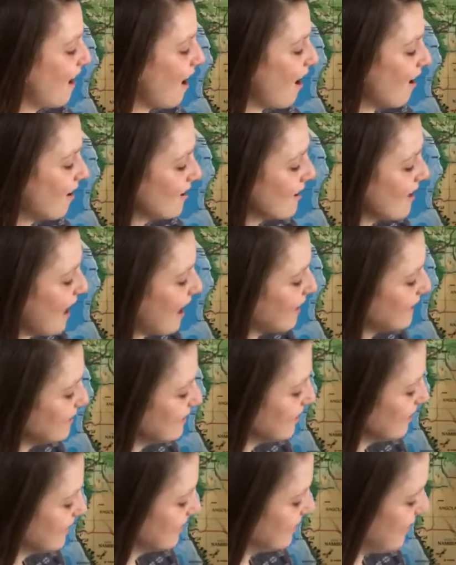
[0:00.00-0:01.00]
Our
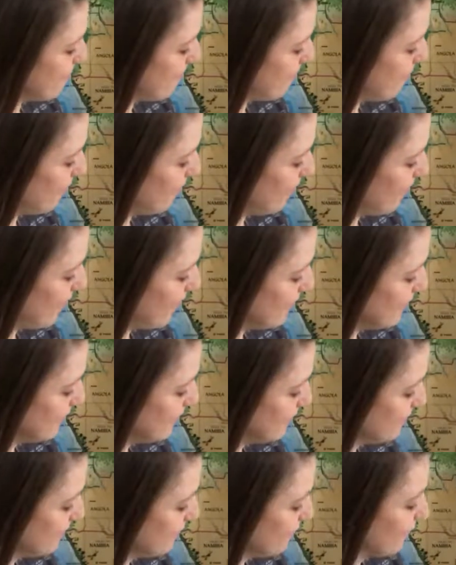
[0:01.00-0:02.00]
next example is,
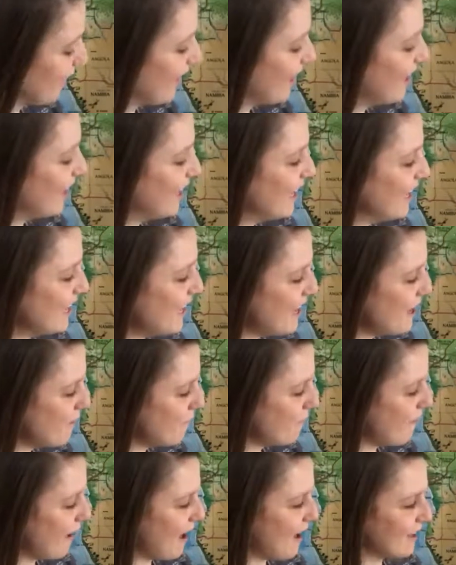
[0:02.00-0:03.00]

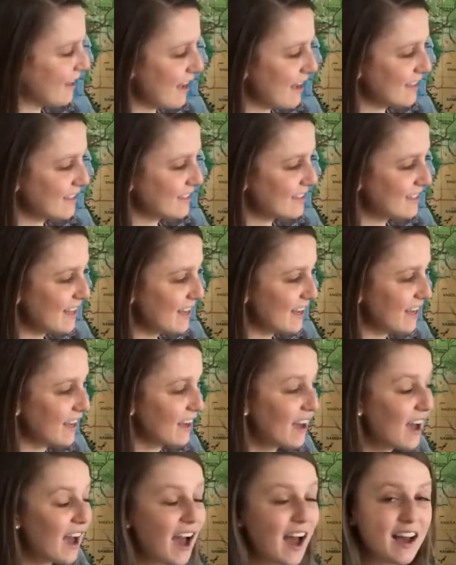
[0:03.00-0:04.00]
if I get sick,
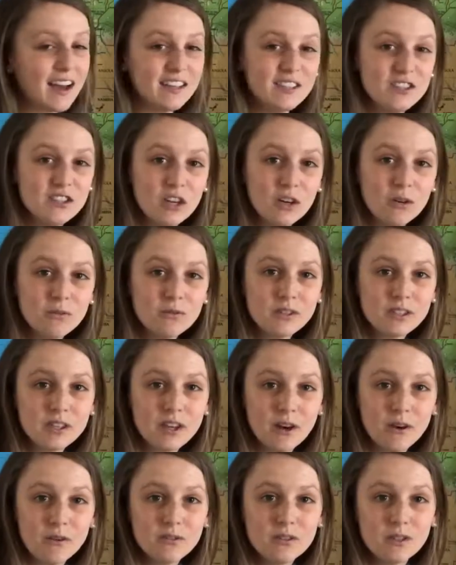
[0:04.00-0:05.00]
I don't
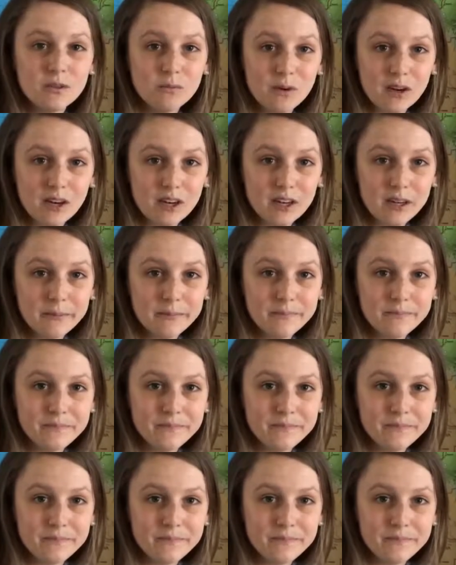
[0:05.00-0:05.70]
go to work.